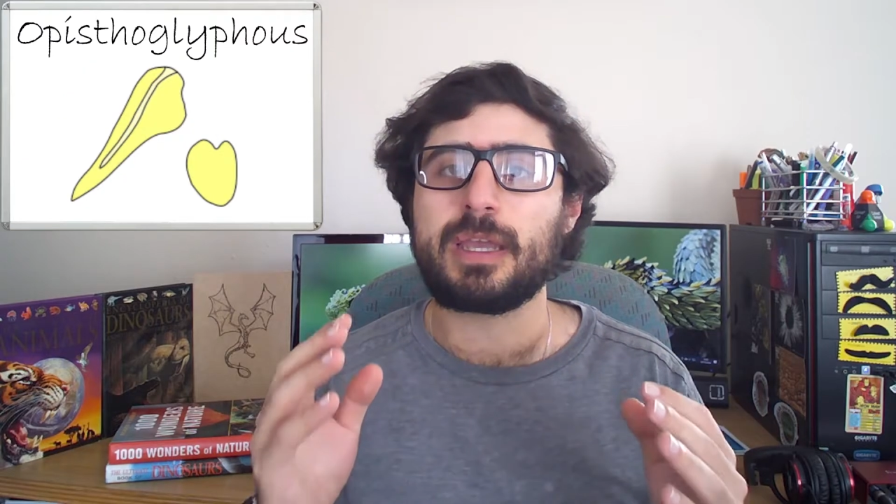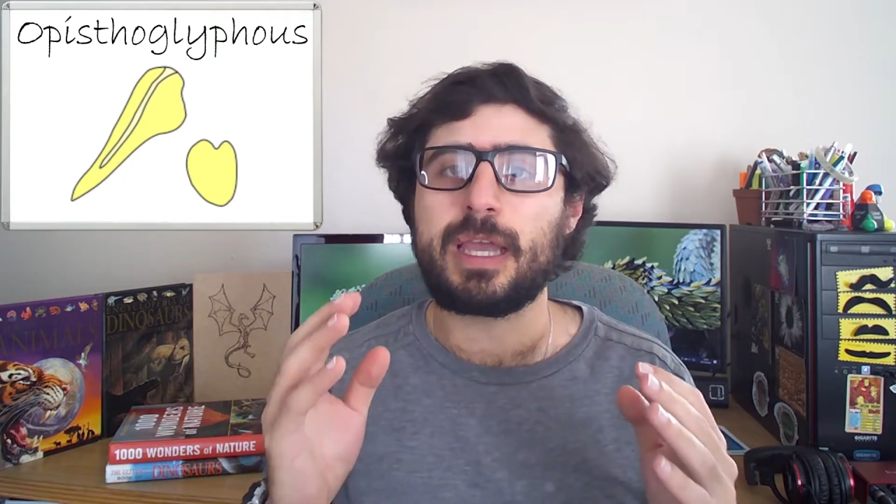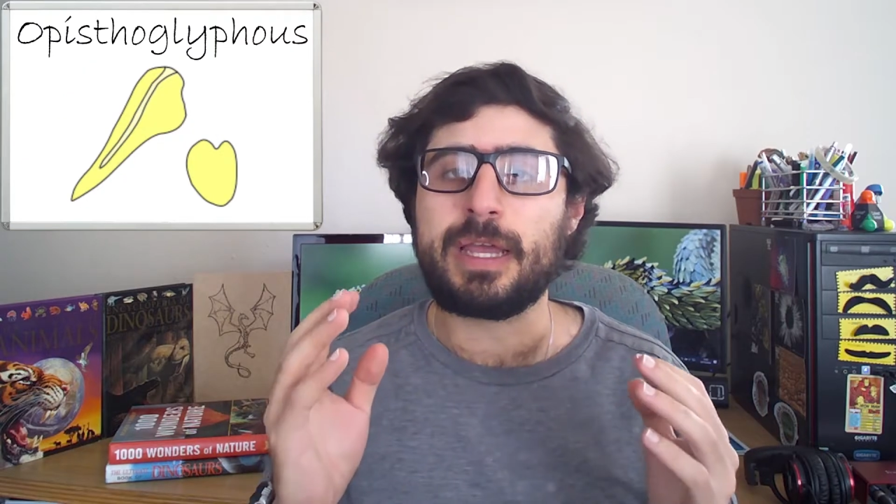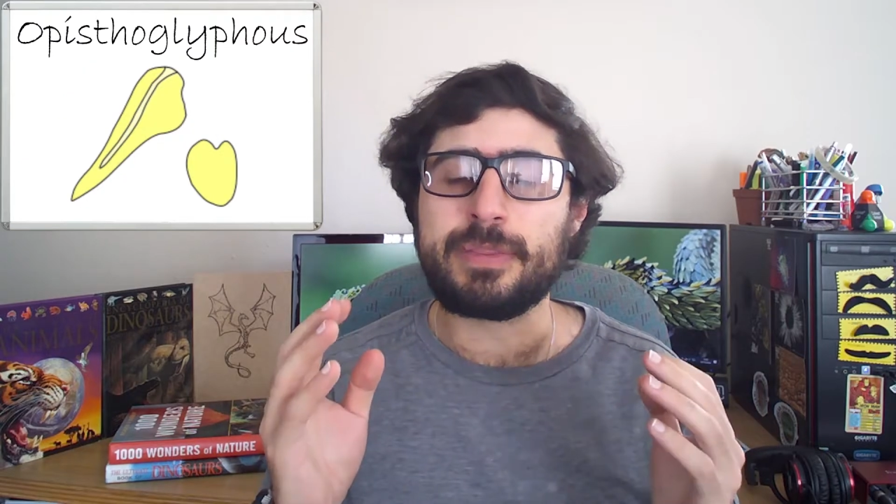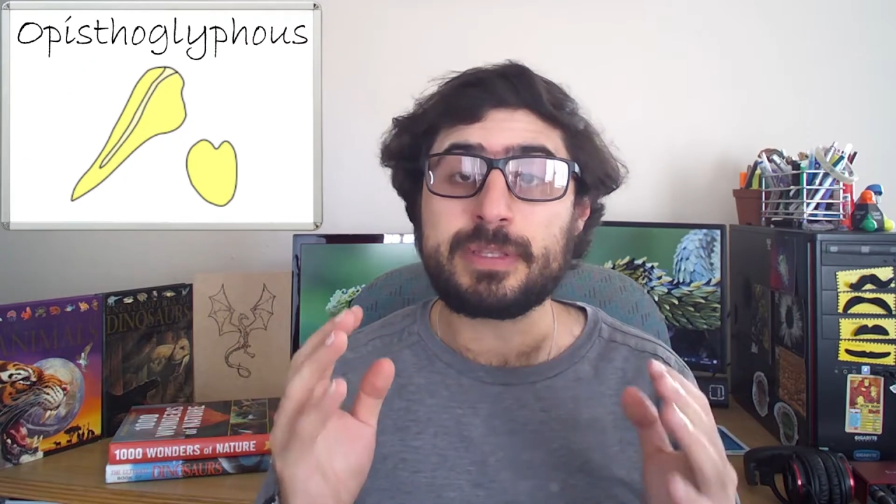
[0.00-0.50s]

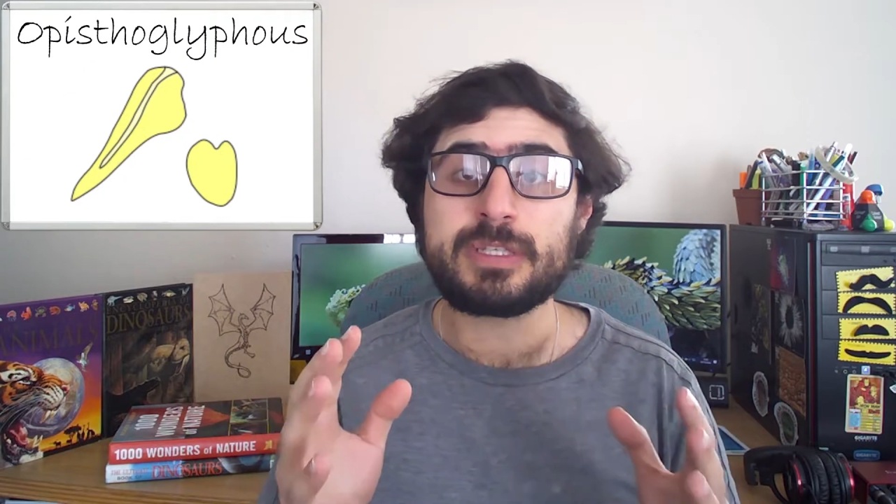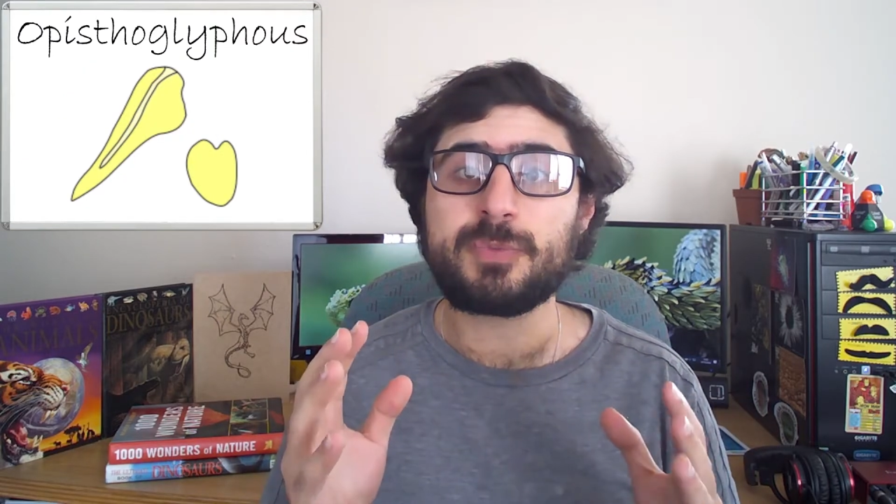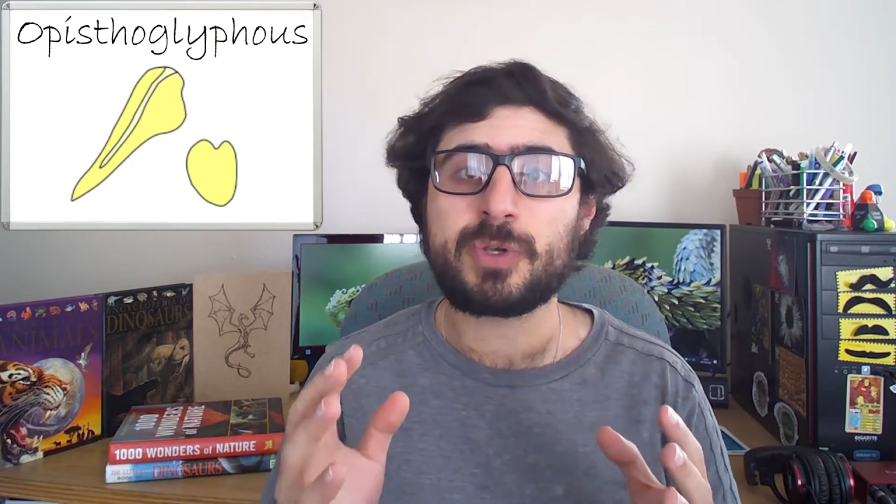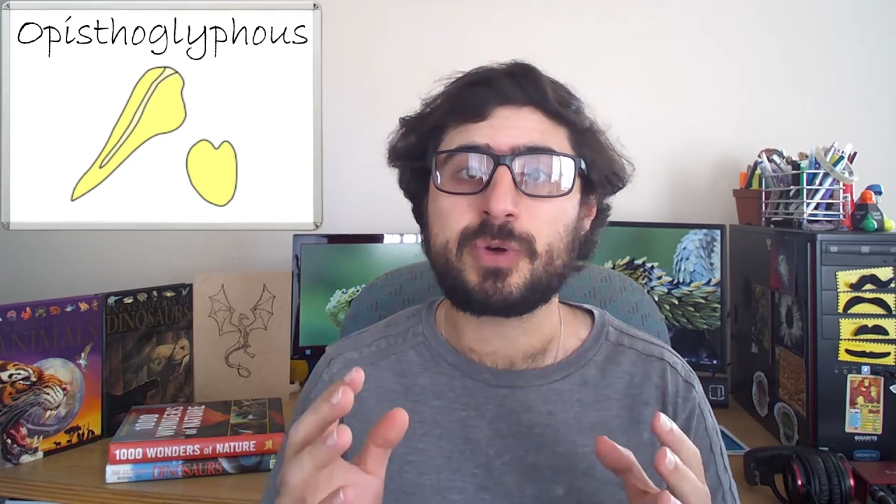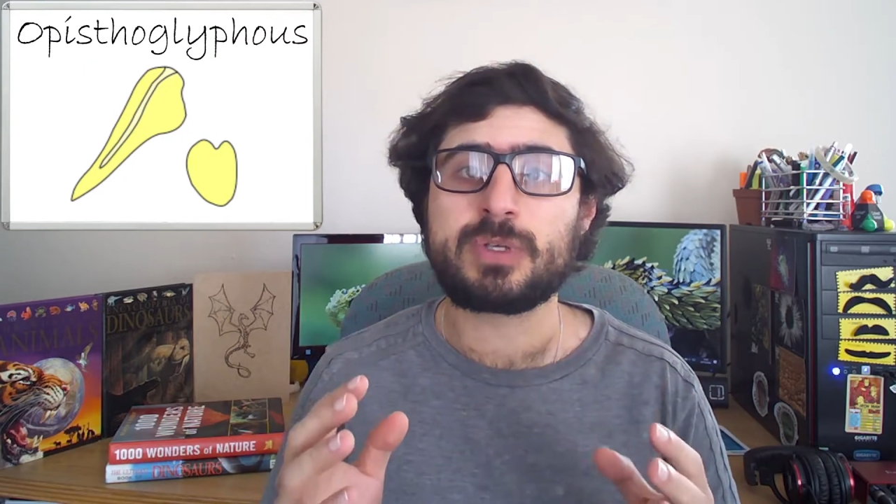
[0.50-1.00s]
And this is
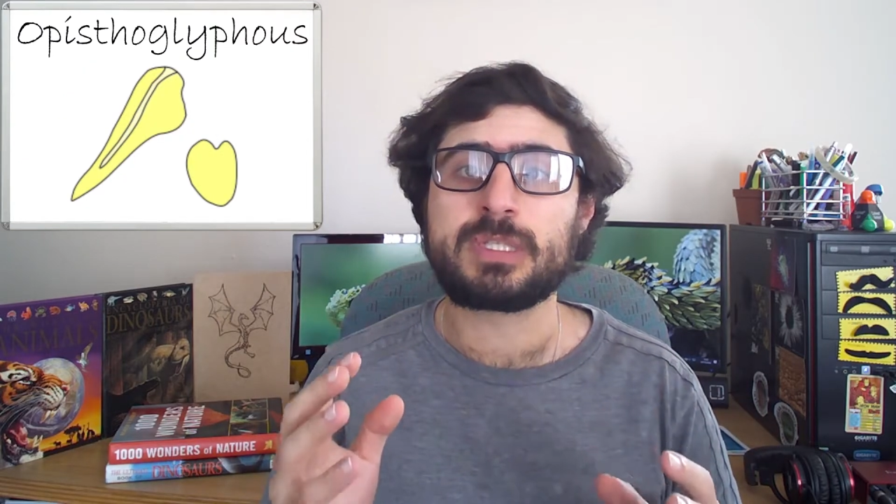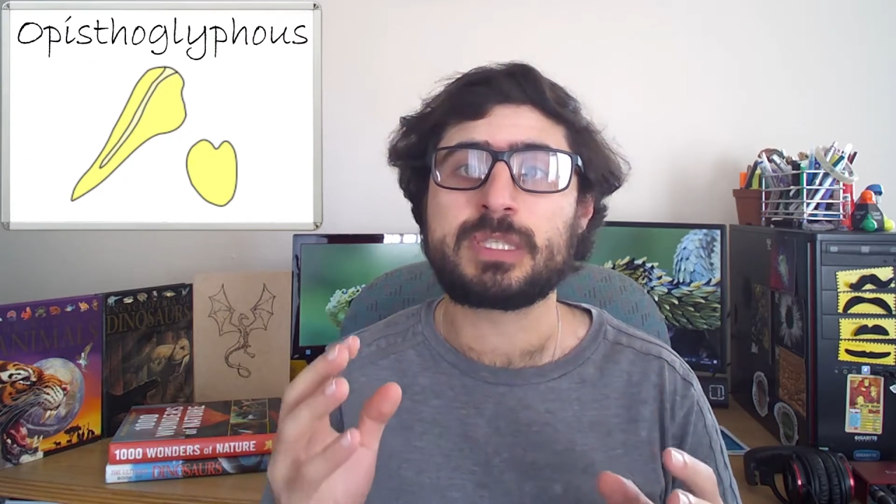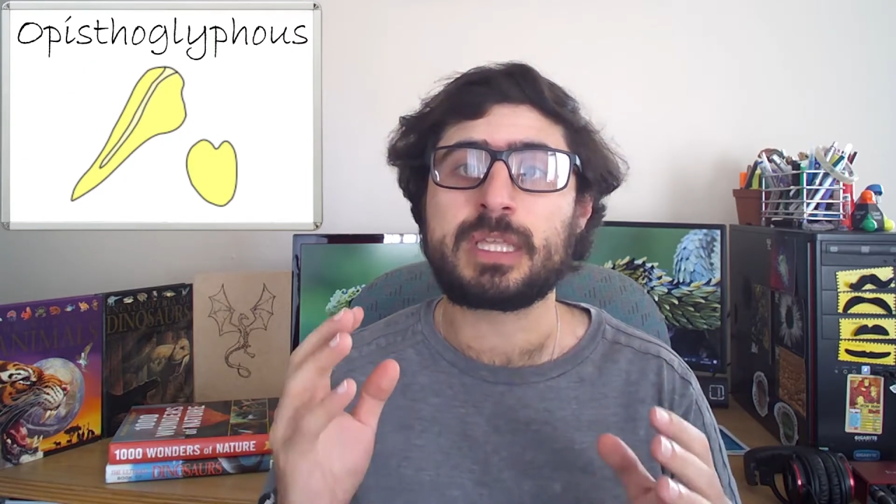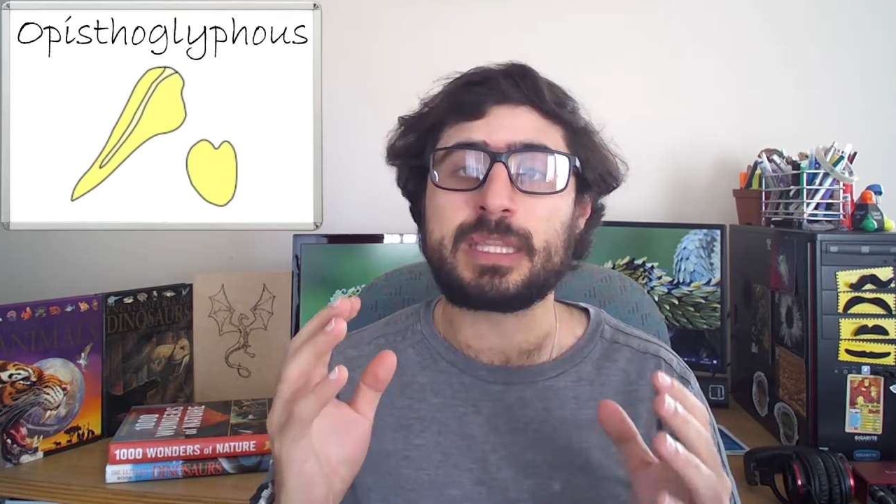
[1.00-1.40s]
because that